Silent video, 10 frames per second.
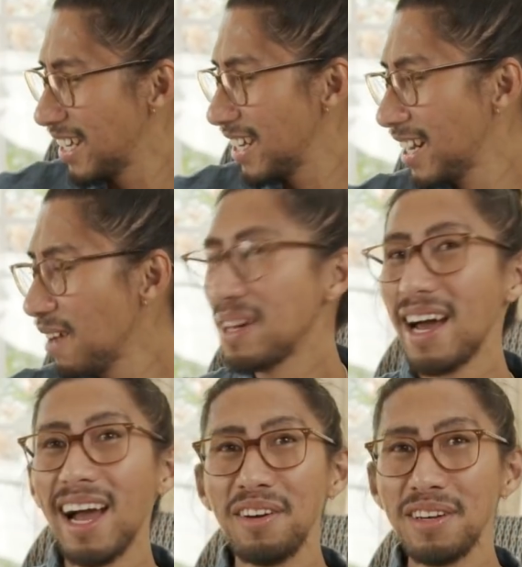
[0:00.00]
Can I have an
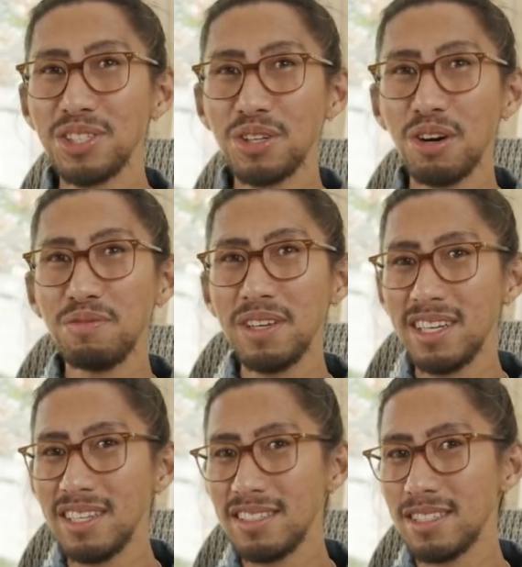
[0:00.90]
Irish coffee
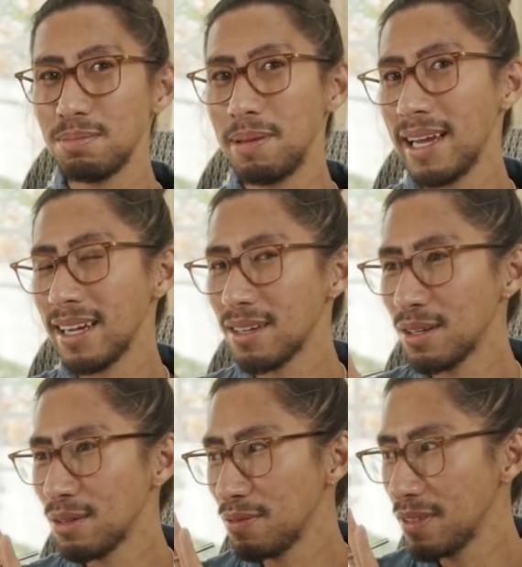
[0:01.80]
and not just black
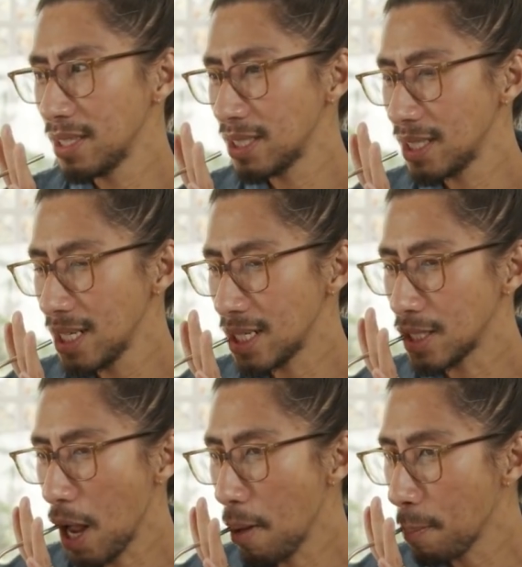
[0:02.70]
coffee? Sheesh.